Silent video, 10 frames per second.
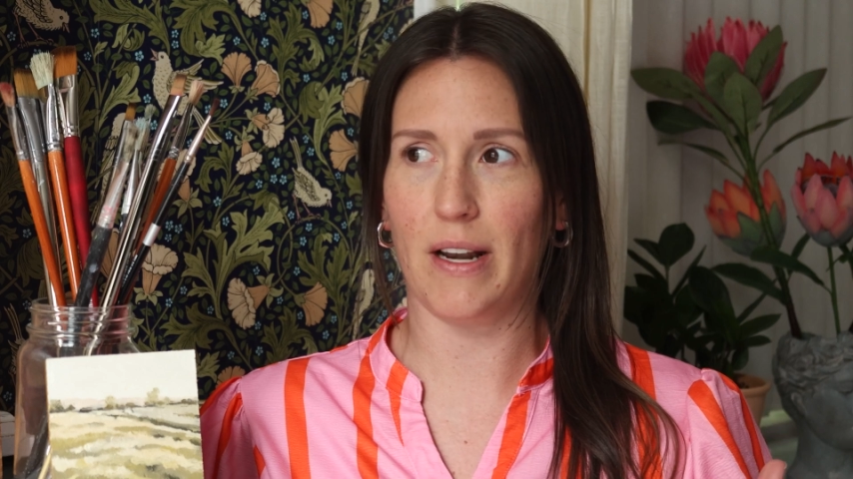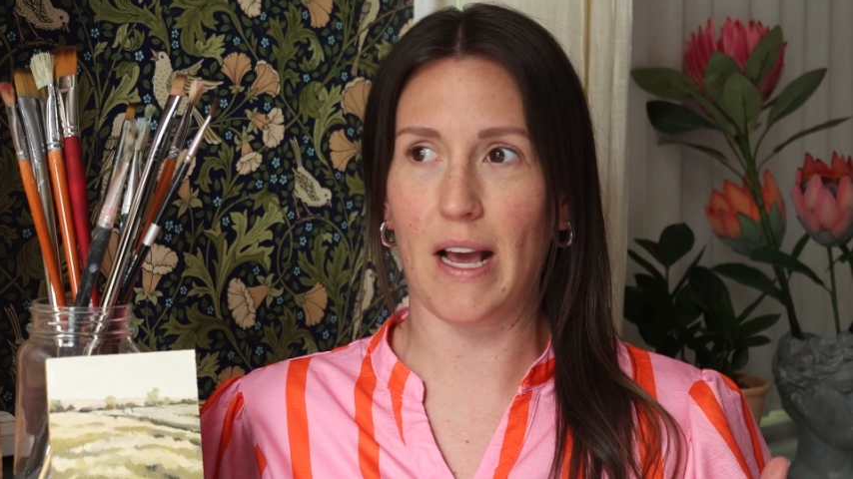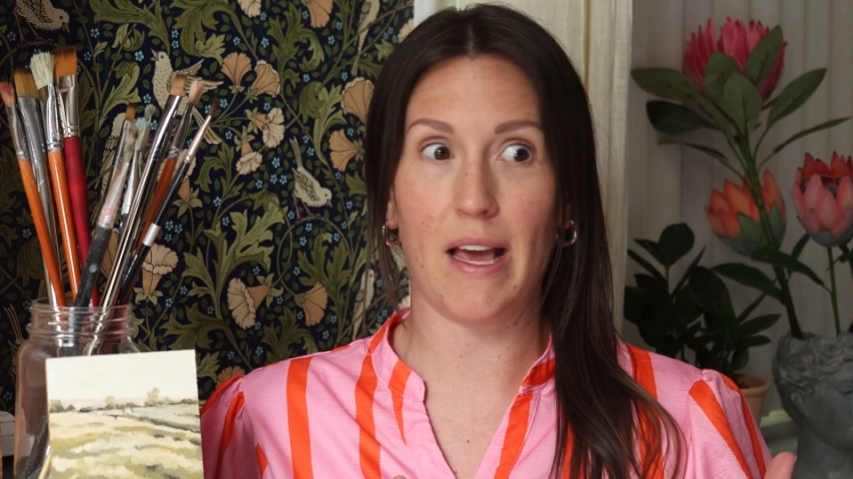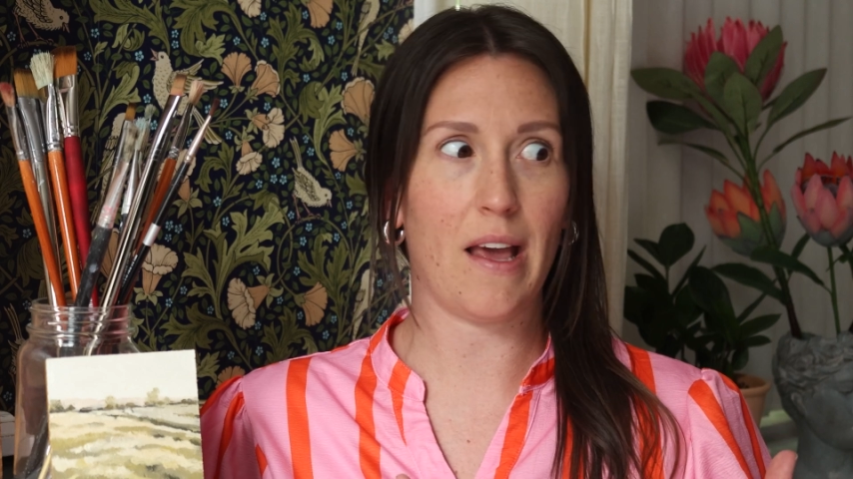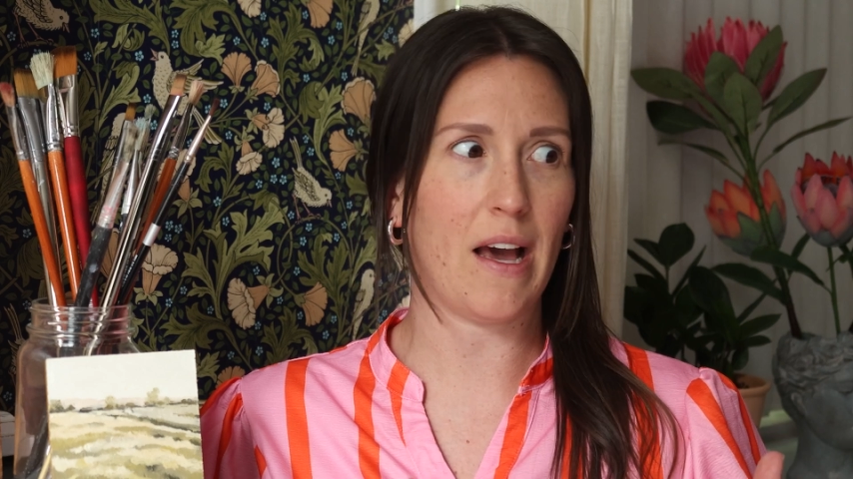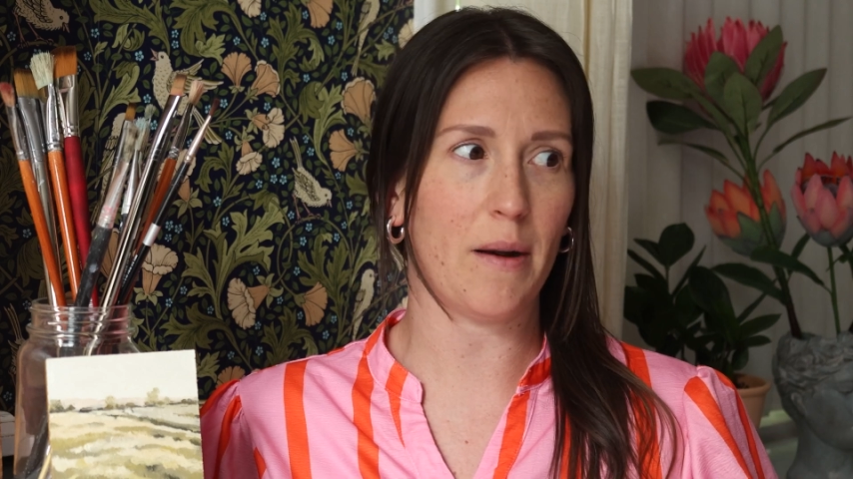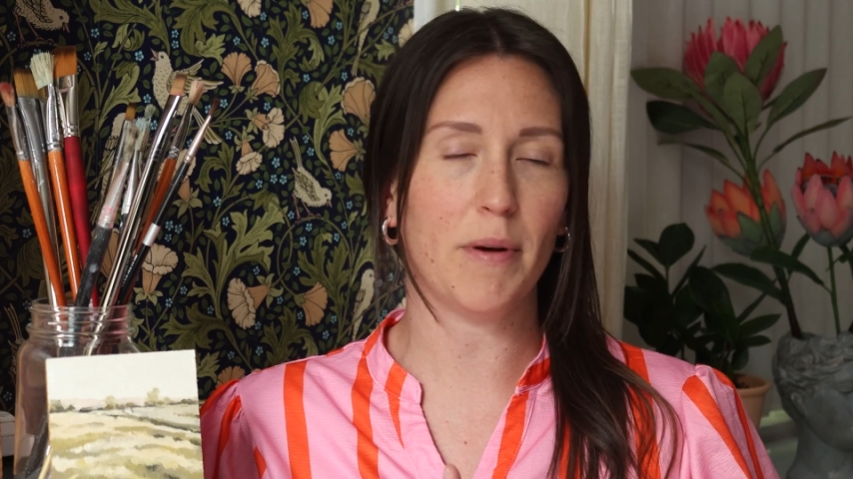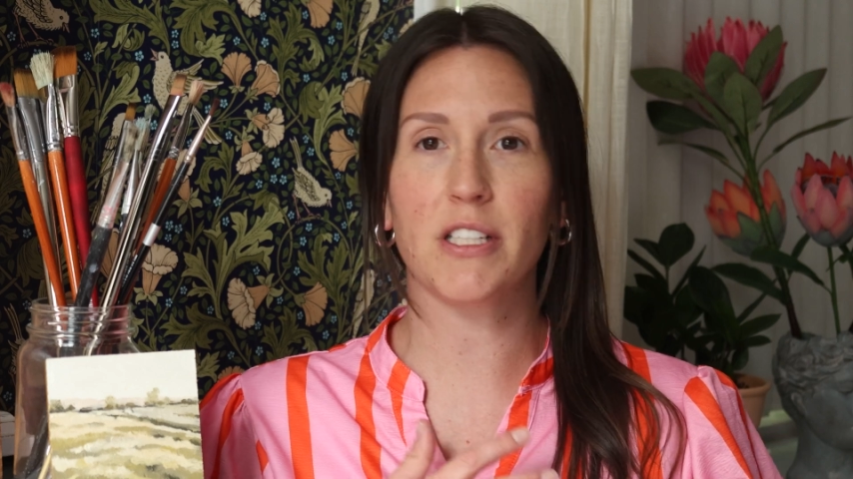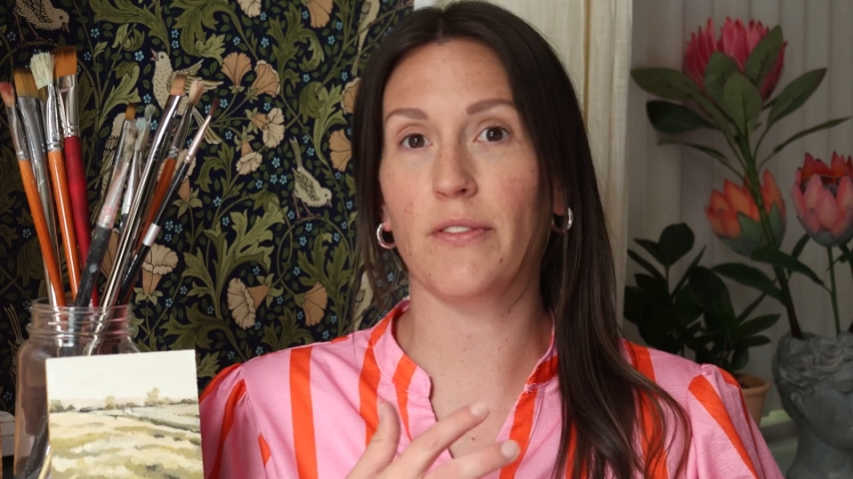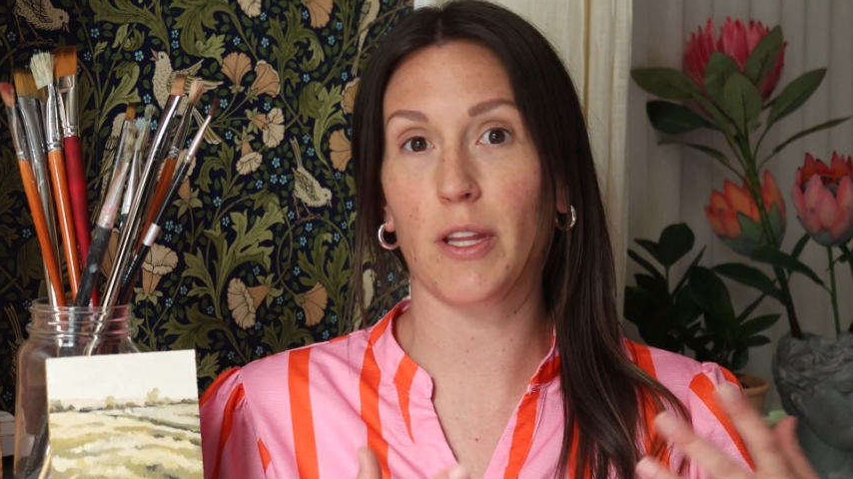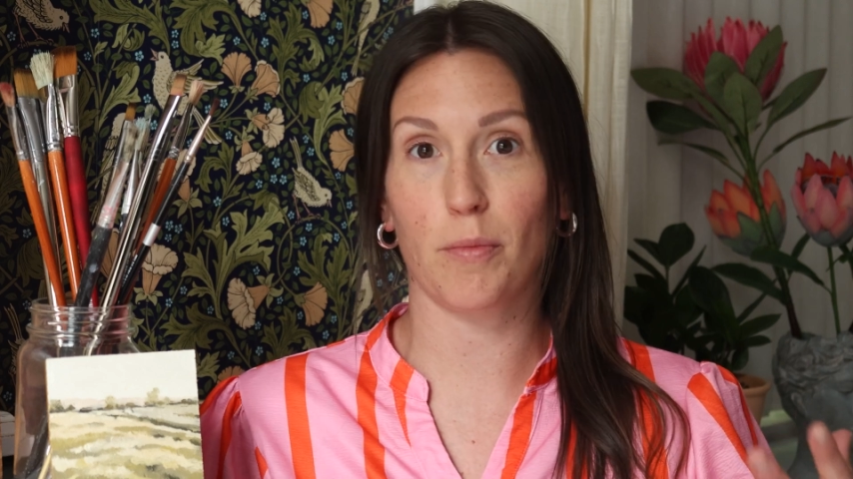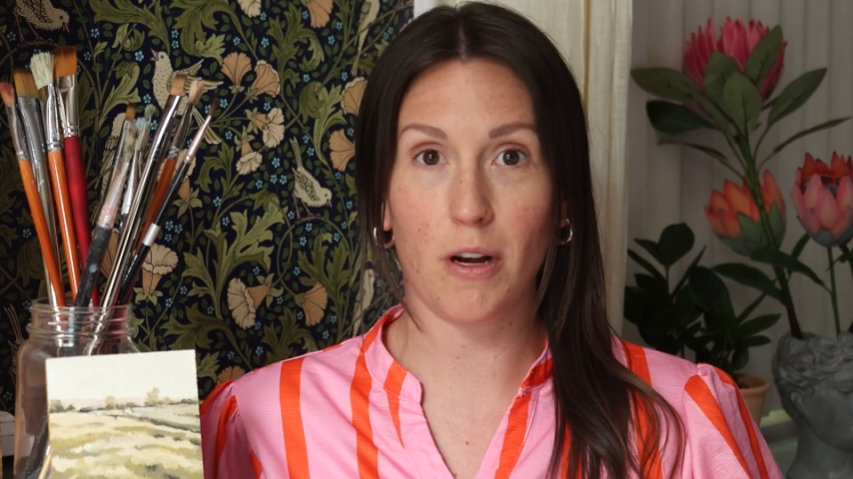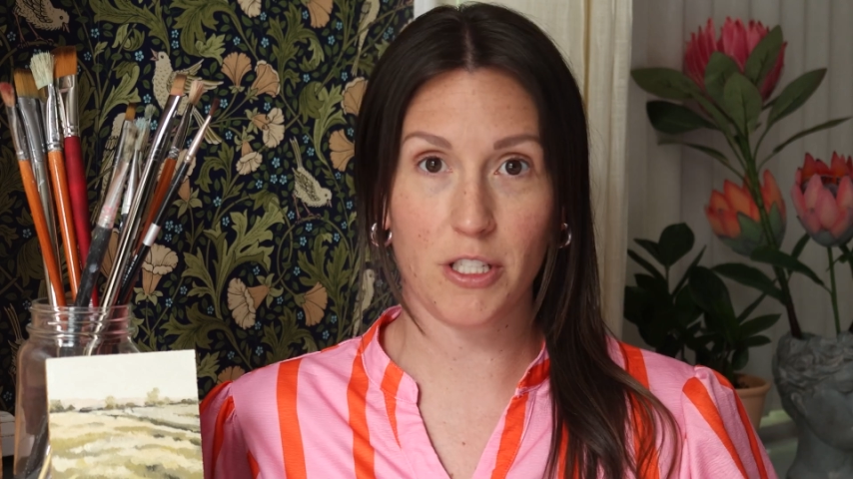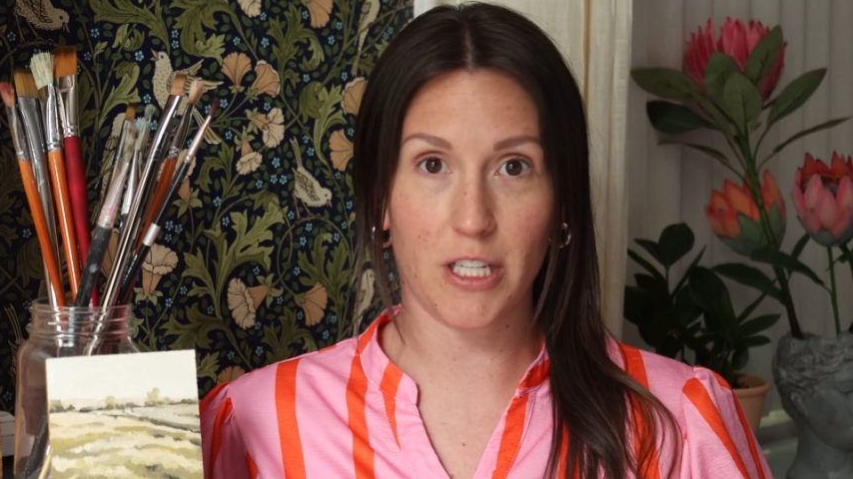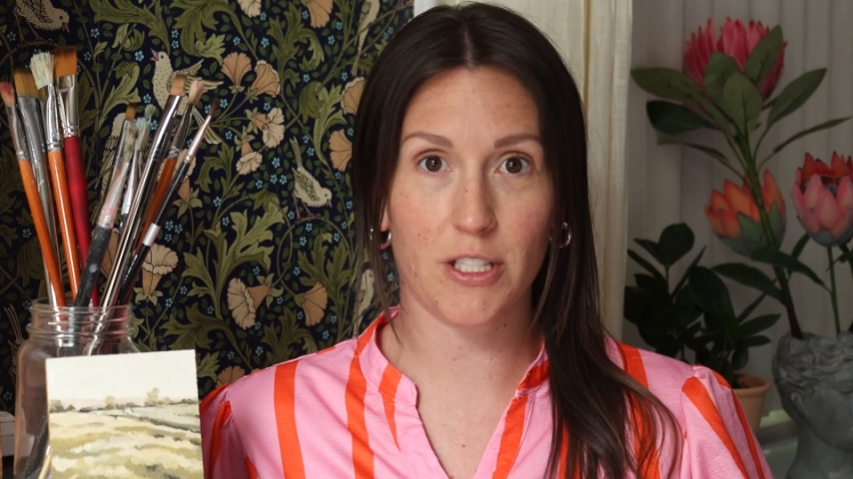and I had a bunch of other
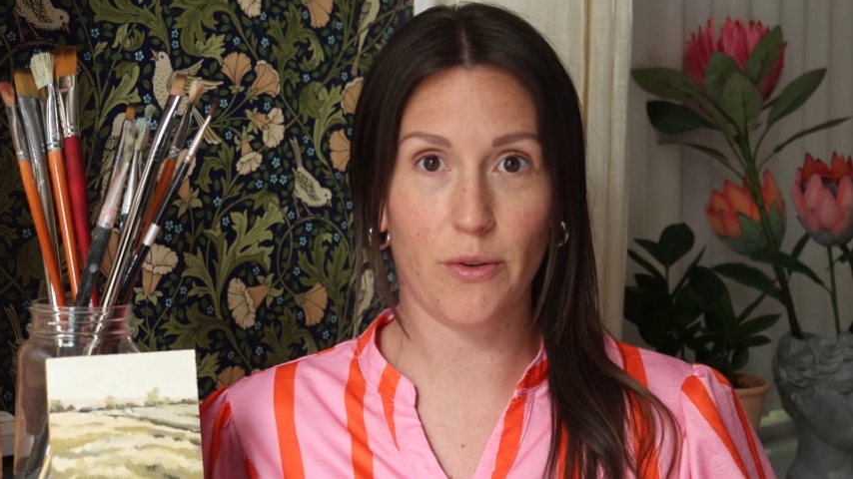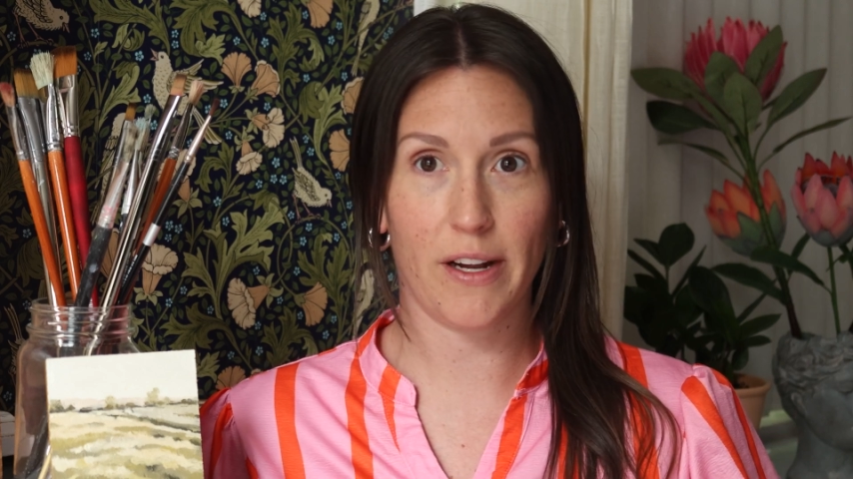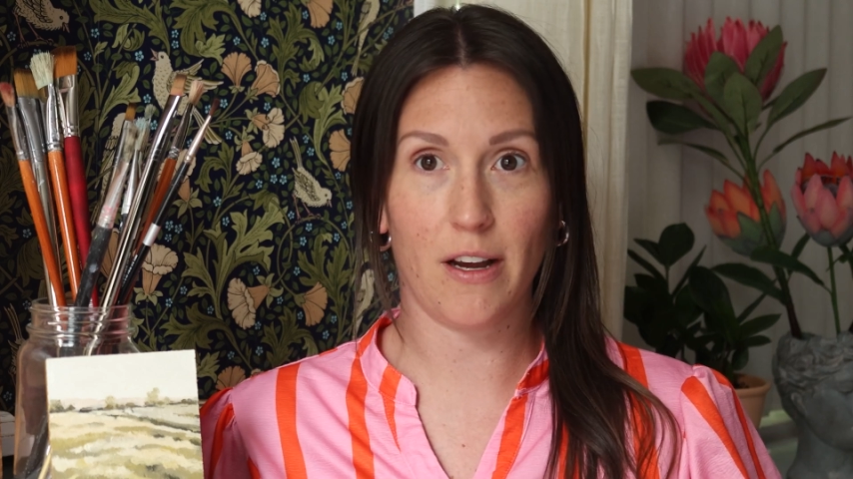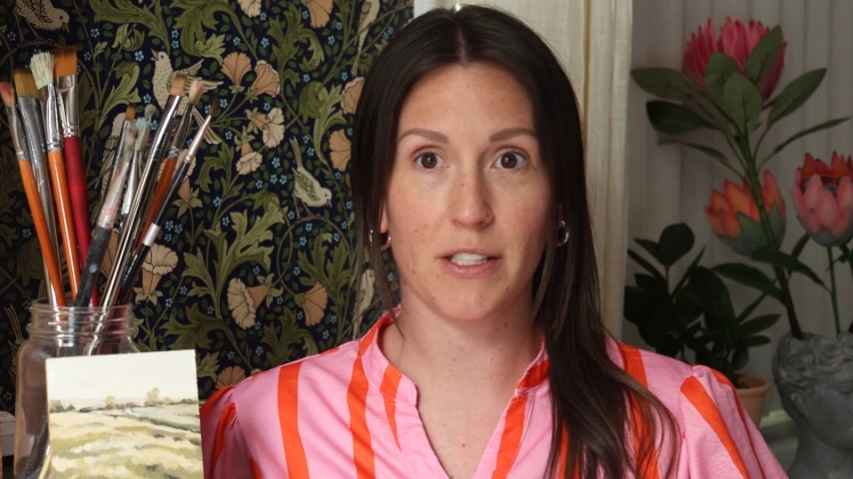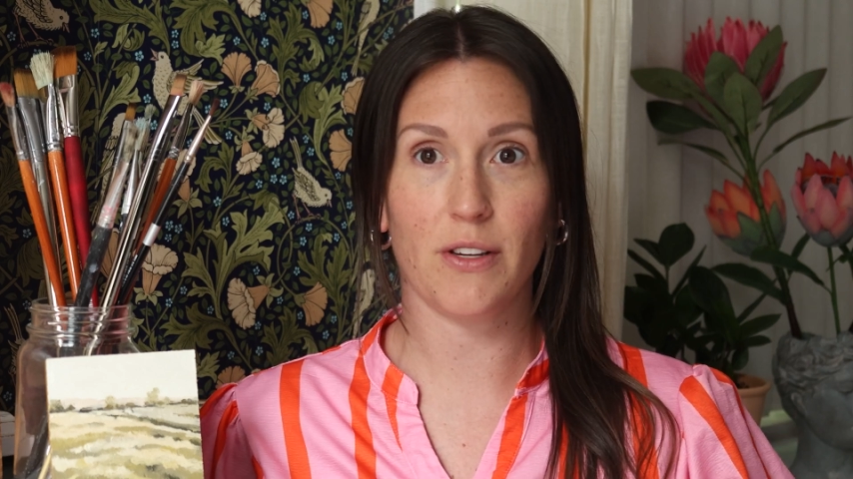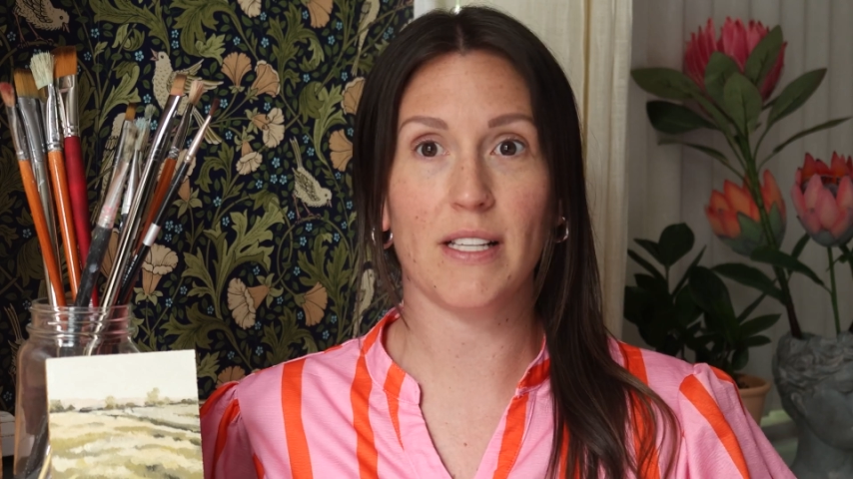projects going on.